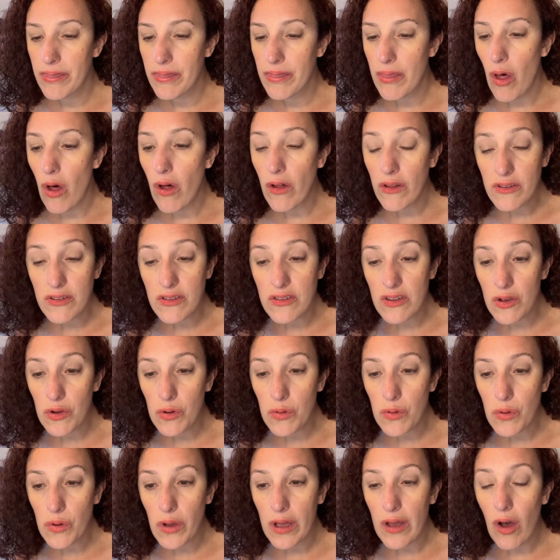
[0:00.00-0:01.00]

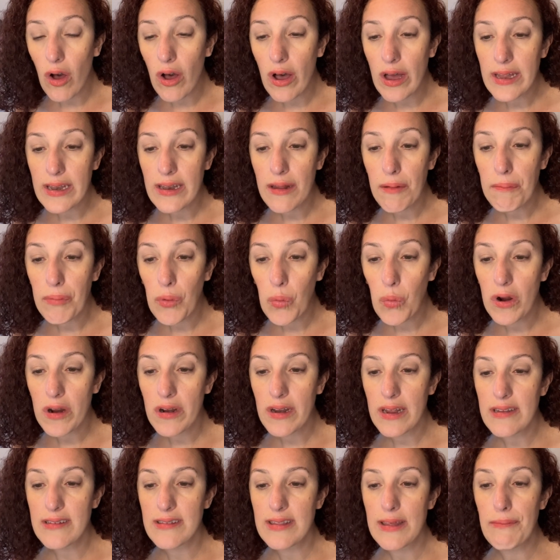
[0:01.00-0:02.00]
Also on board
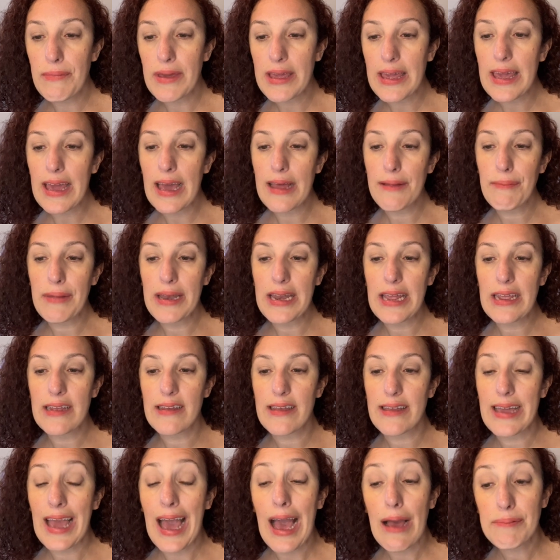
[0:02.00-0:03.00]
is the Mickey and Minnie
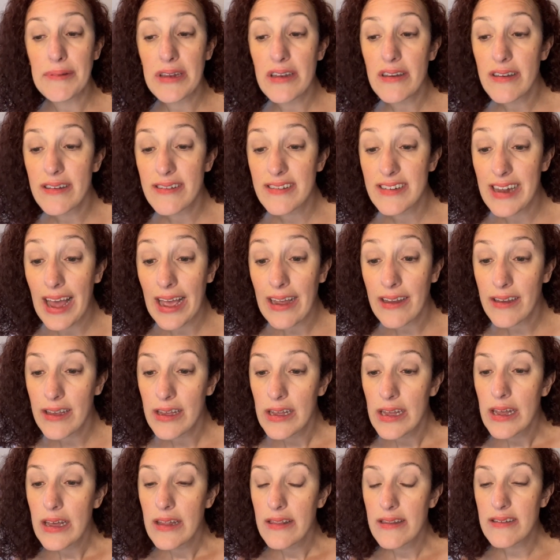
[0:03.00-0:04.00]
Captain's Deck.
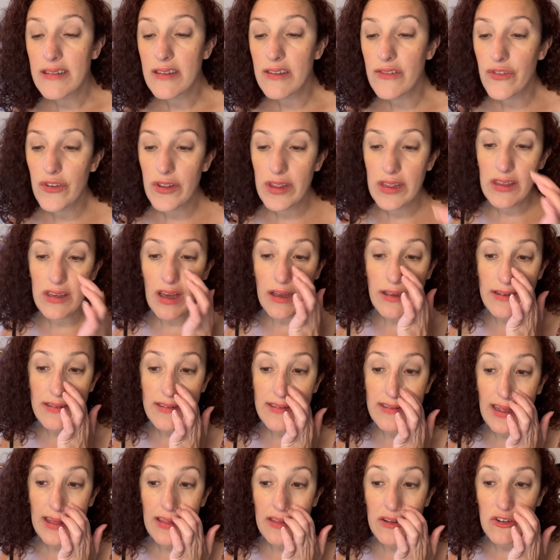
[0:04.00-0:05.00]
This is for the youngest
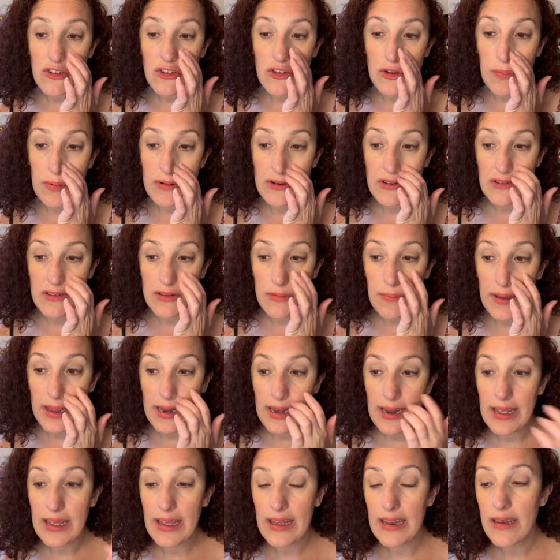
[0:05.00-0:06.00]
sailors to
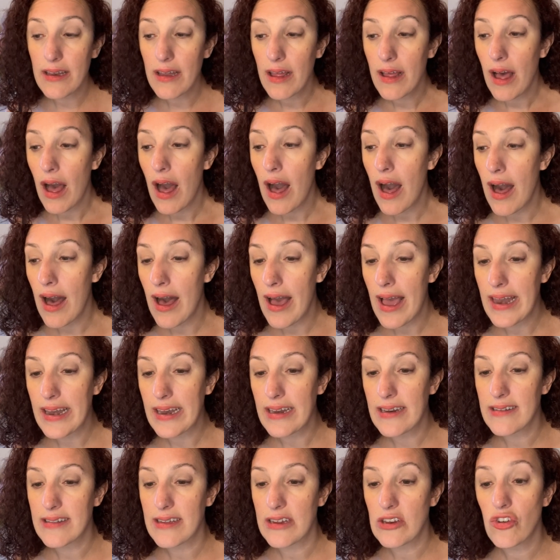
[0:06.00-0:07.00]
participate in, and
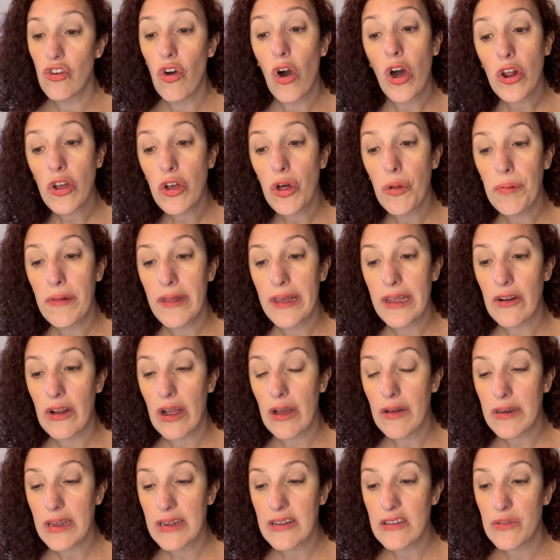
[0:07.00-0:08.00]
it is a nautical
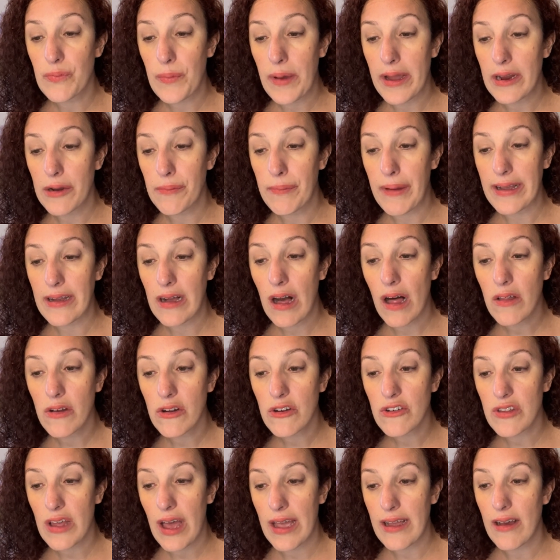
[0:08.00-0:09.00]
playground inspired by
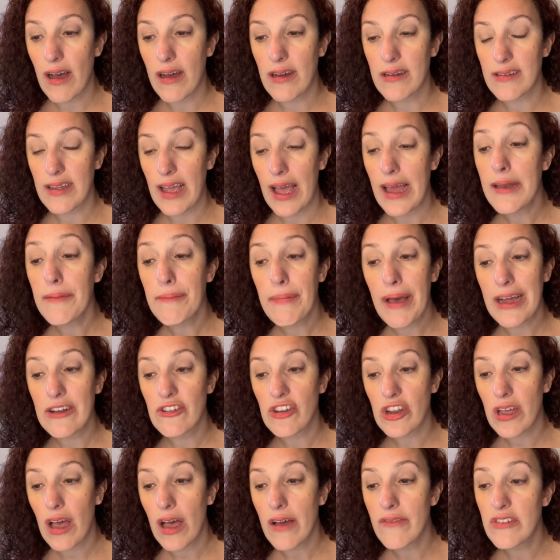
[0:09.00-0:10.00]
colors, icons, and
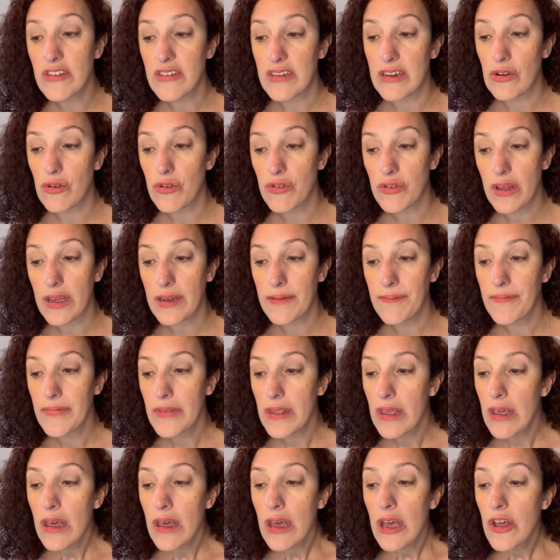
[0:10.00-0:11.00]
magic of Disney Cruise Line.
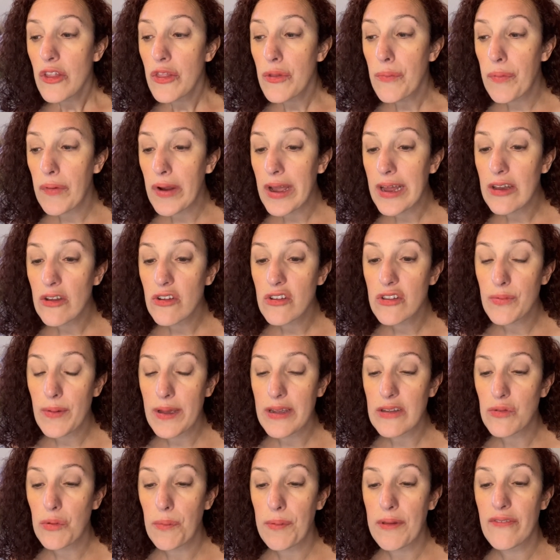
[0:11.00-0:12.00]
The brand new
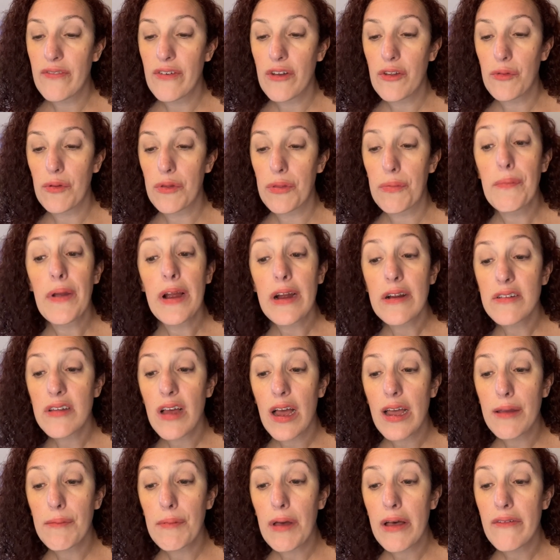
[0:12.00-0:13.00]
space will be filled with
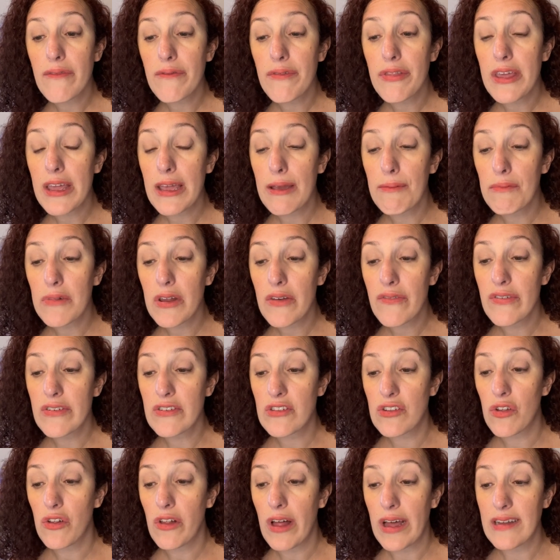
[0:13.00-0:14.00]
maritime-themed
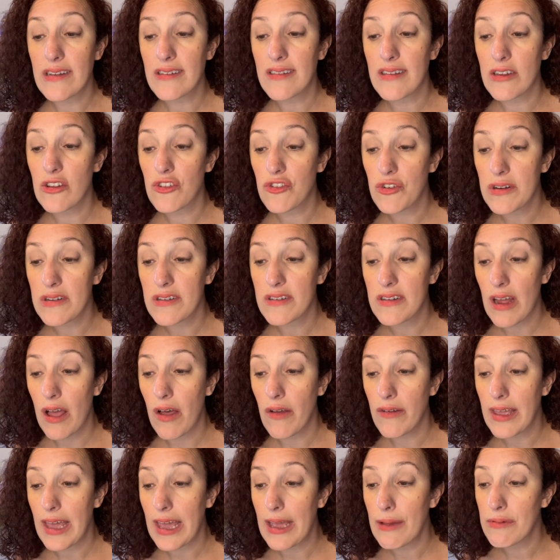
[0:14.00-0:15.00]
physical and
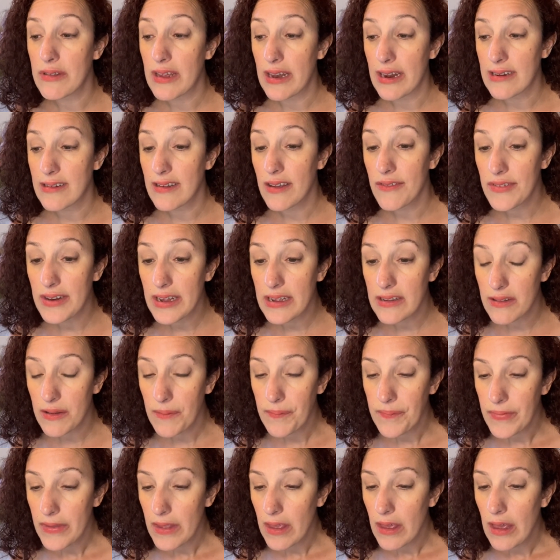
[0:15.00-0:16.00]
sensory-style games and activities,
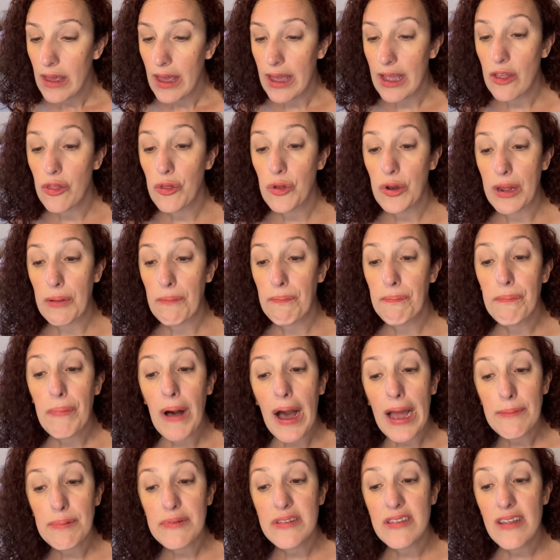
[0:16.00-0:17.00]
including
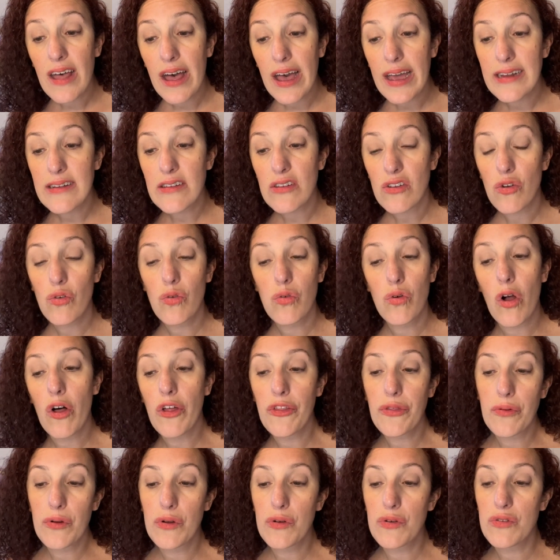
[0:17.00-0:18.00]
pipe slides,
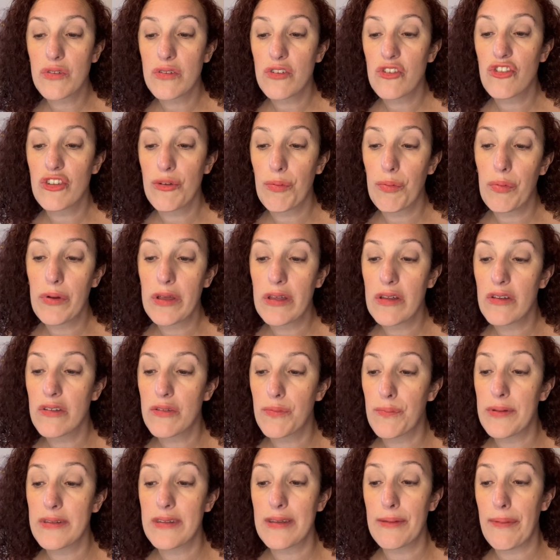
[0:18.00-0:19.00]
crawl-throughs, ship wheels,
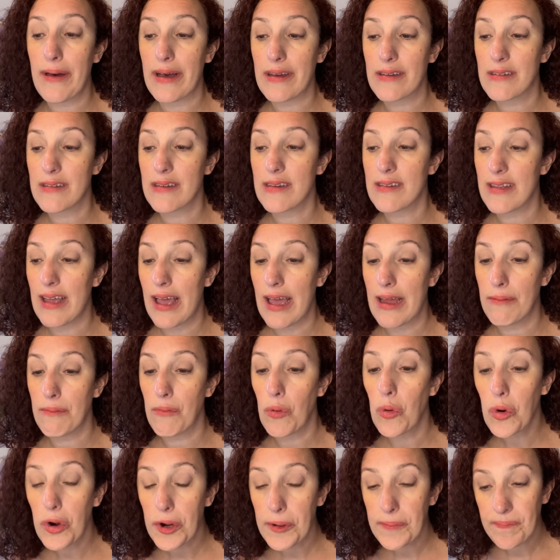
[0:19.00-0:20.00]
busy boxes, and
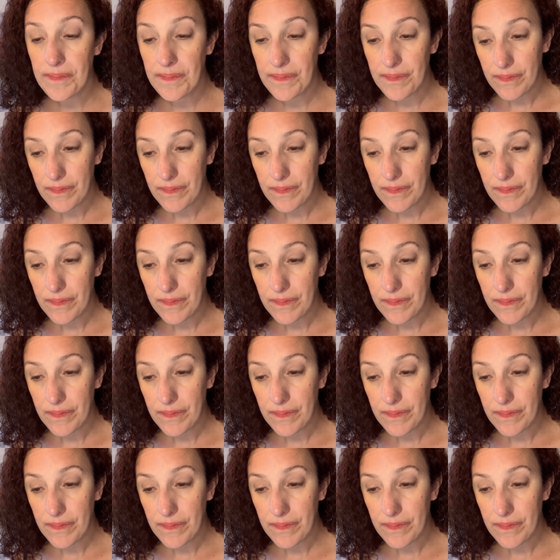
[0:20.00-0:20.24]
more.